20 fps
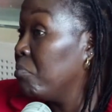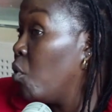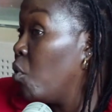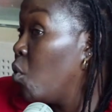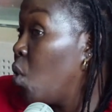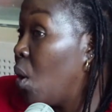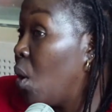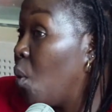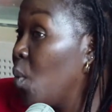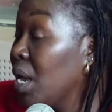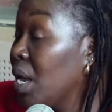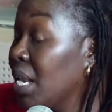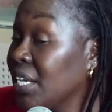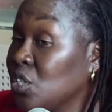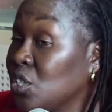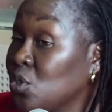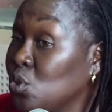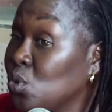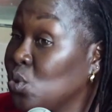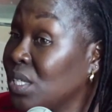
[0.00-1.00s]
who are willing
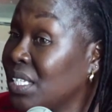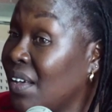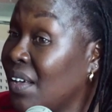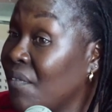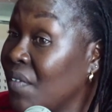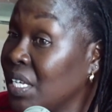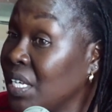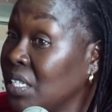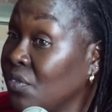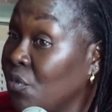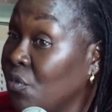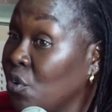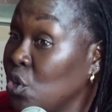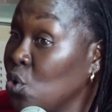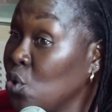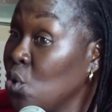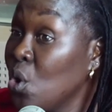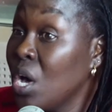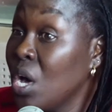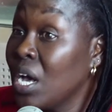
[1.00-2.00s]
to do surveys for
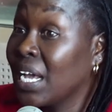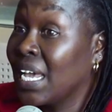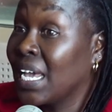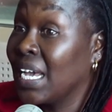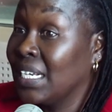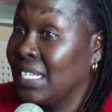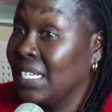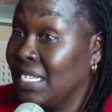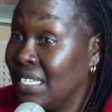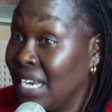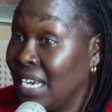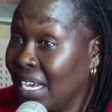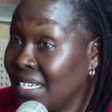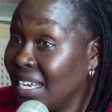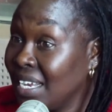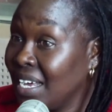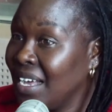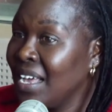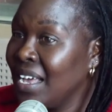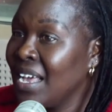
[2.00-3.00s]
you get
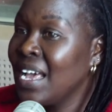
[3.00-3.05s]
data